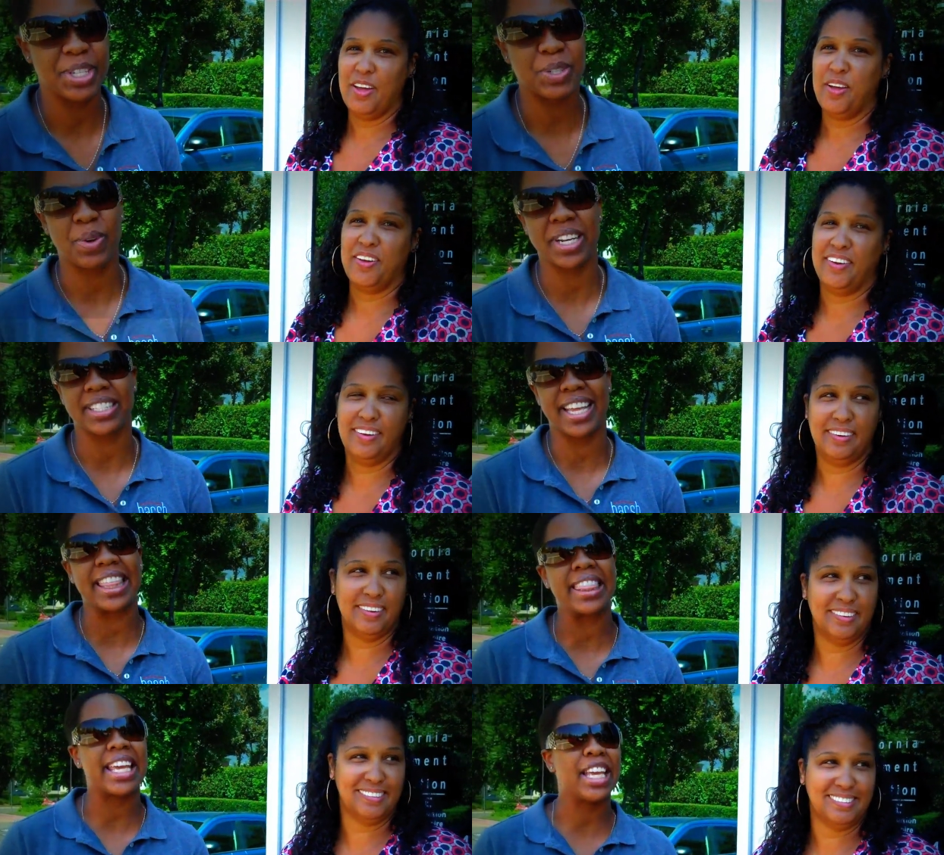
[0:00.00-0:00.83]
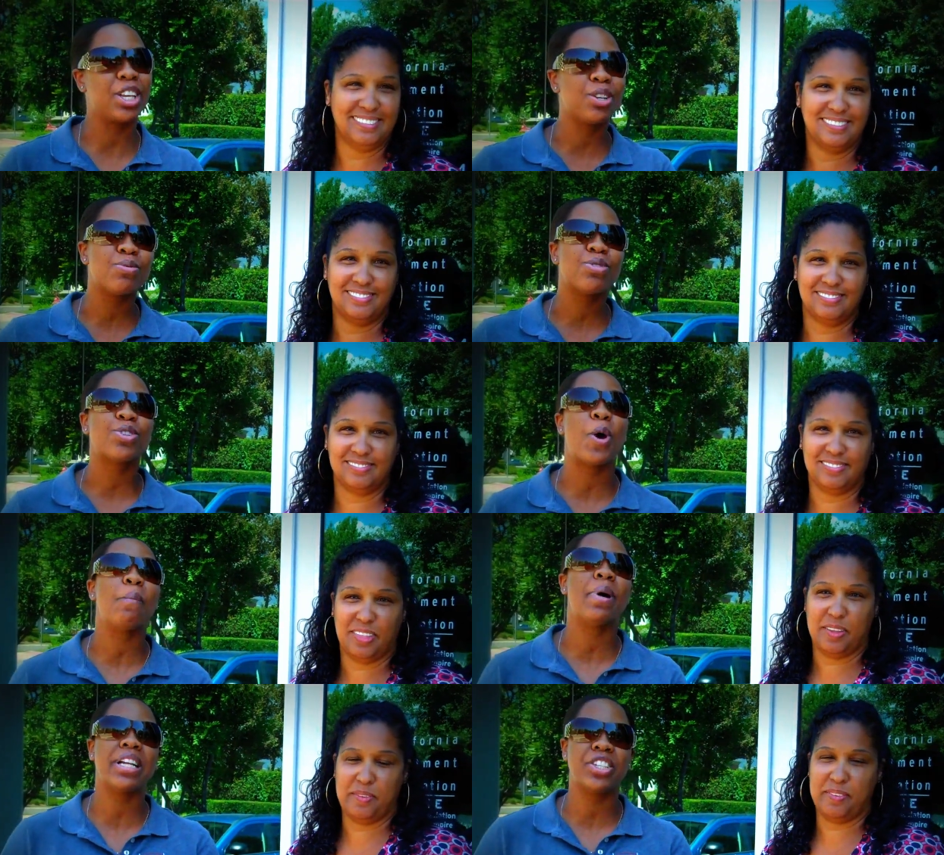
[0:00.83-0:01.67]
Speaker 1: We just want to say thank you
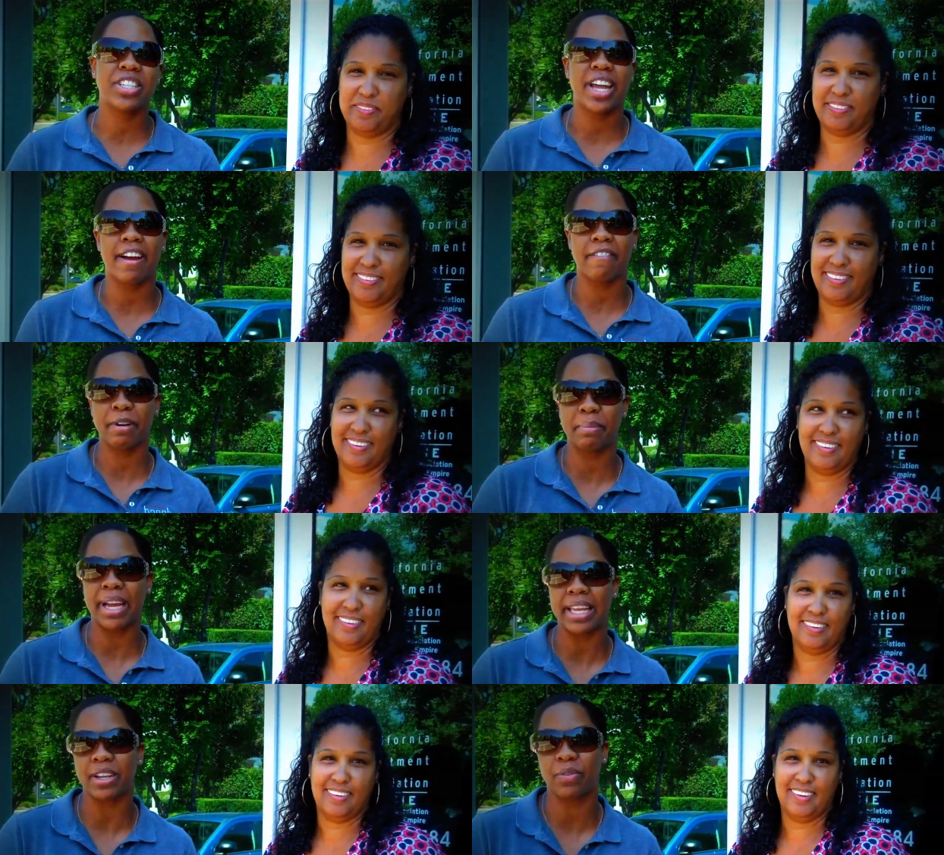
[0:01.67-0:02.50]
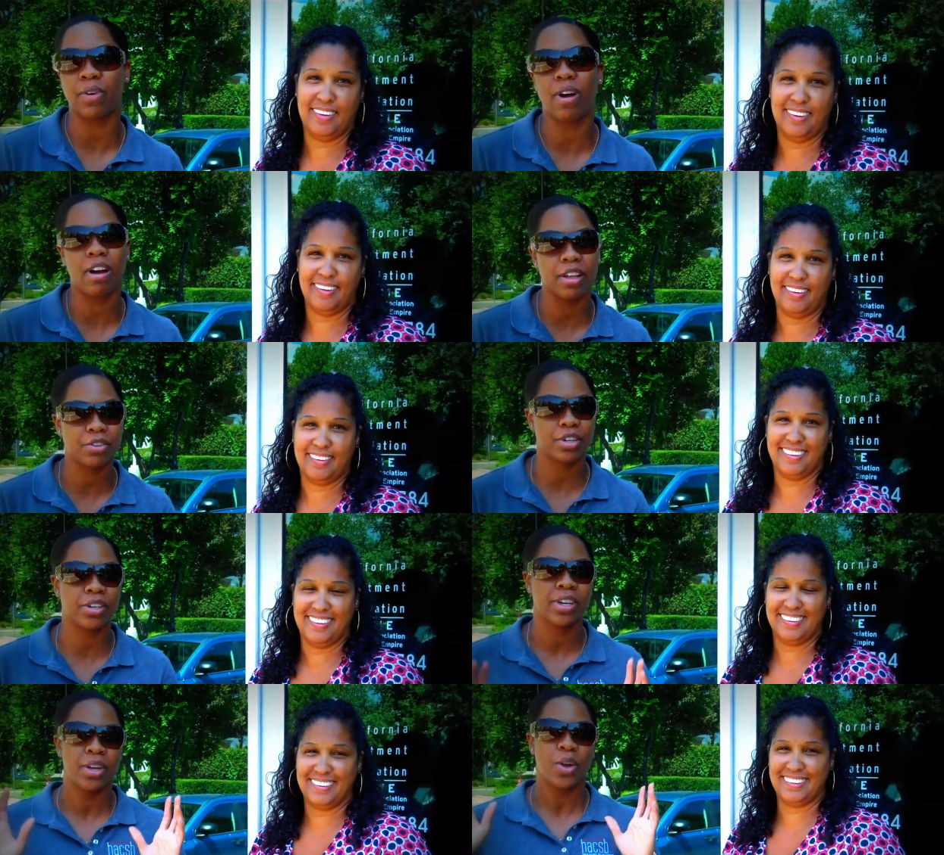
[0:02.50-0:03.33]
so much to everybody for all
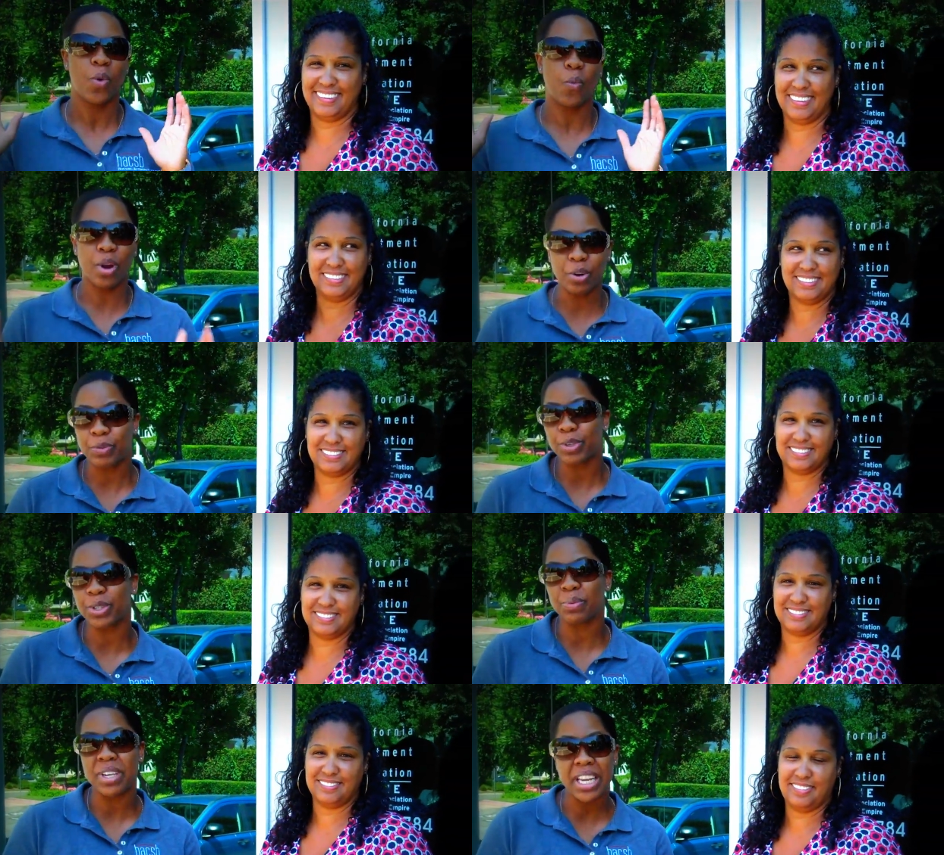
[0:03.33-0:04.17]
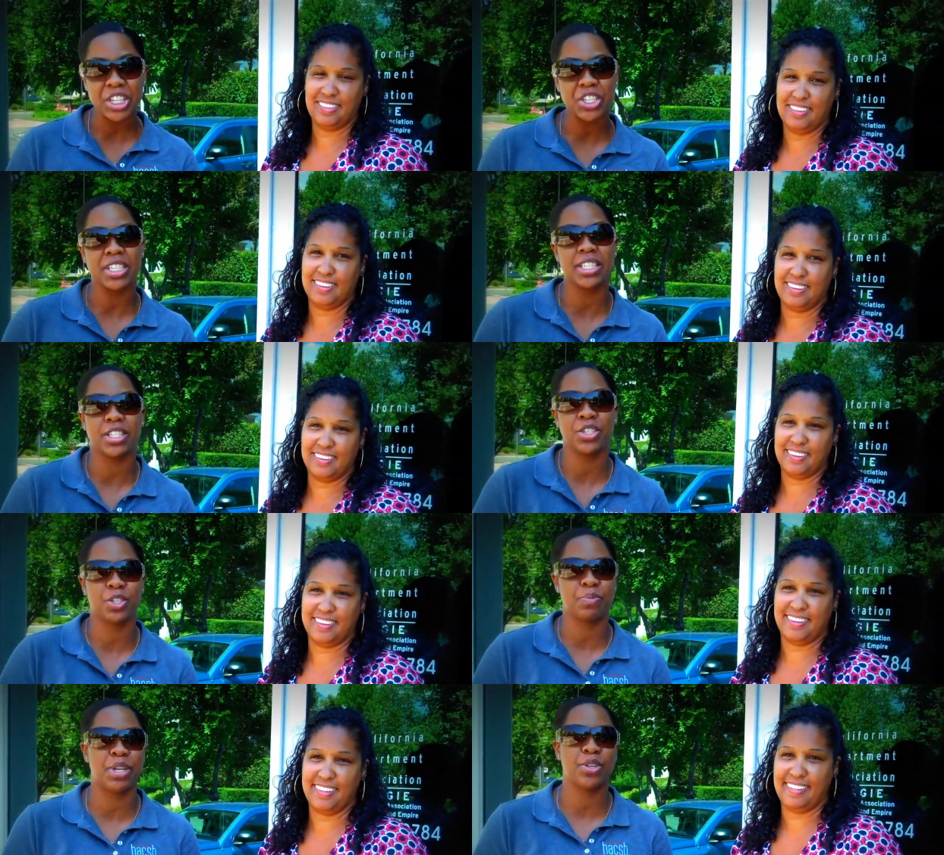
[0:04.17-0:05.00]
your wonderful donations
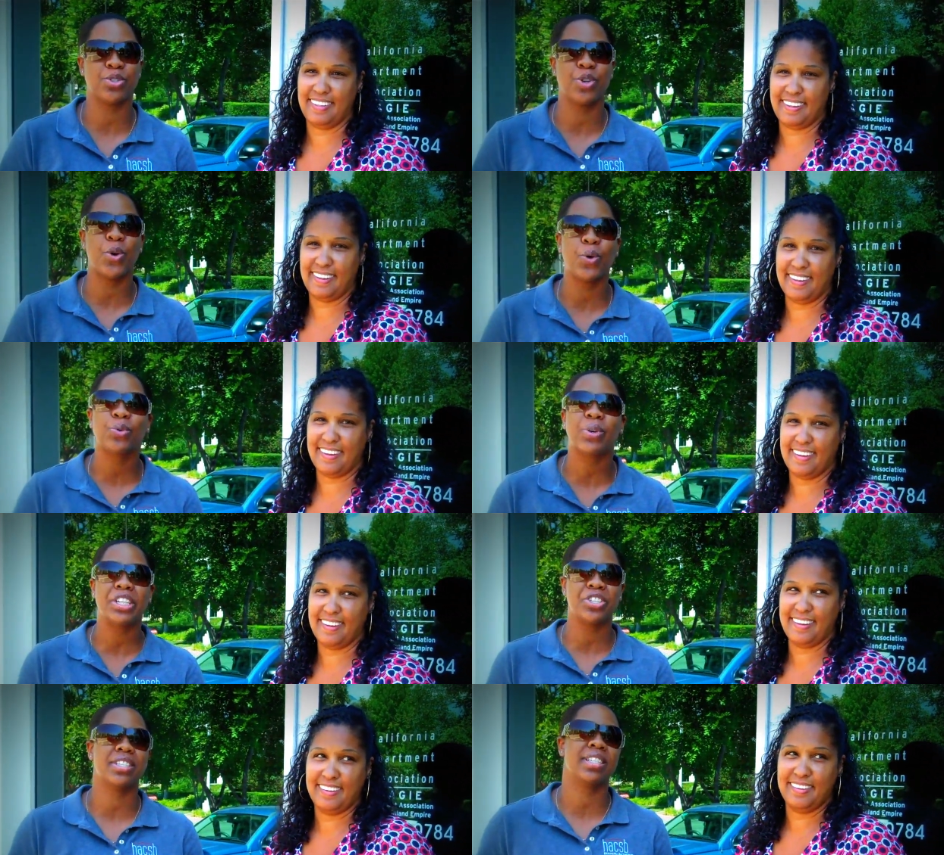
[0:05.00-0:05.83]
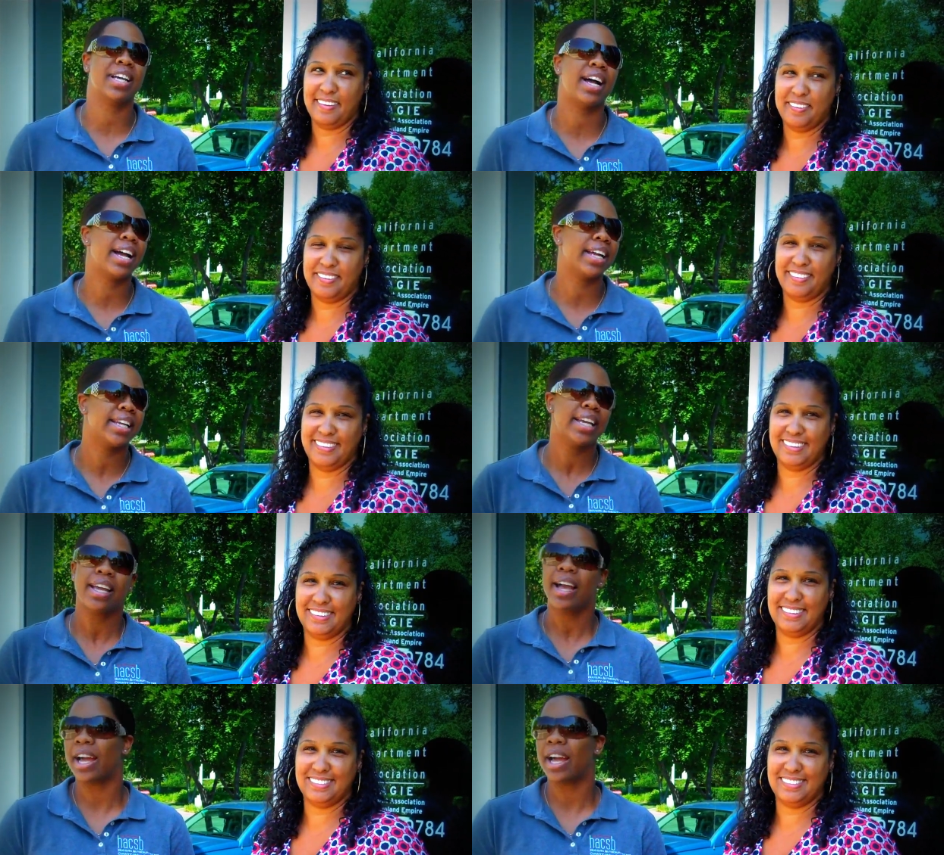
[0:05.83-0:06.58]
and just being so gracious and kind.